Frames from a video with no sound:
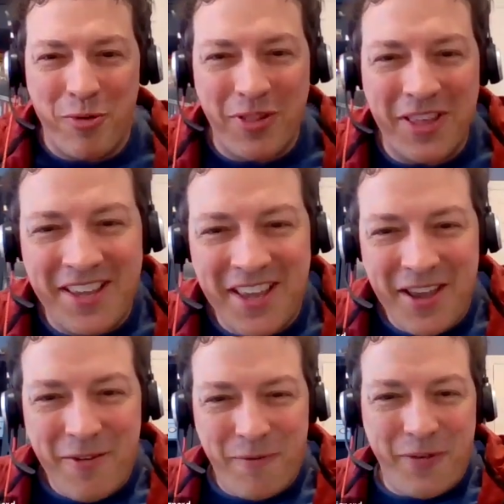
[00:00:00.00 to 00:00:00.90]
really
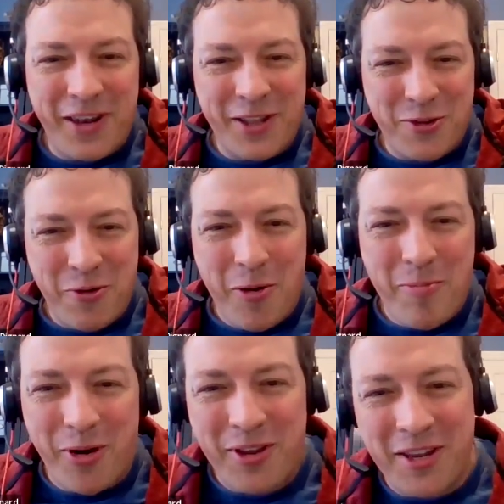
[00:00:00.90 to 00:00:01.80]
fit into our
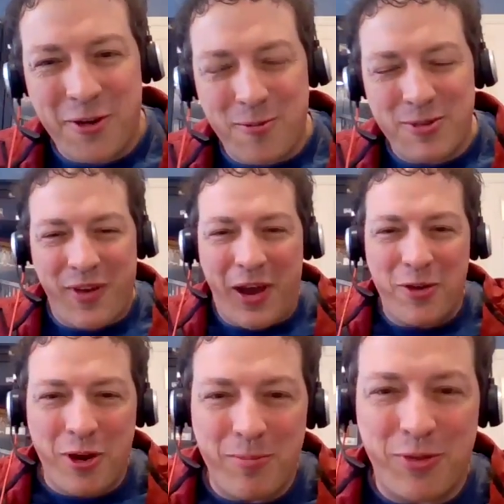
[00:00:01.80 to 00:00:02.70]
market in terms of how
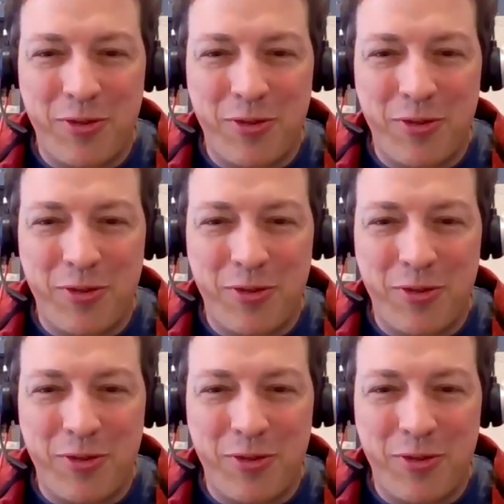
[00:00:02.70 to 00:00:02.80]
you're able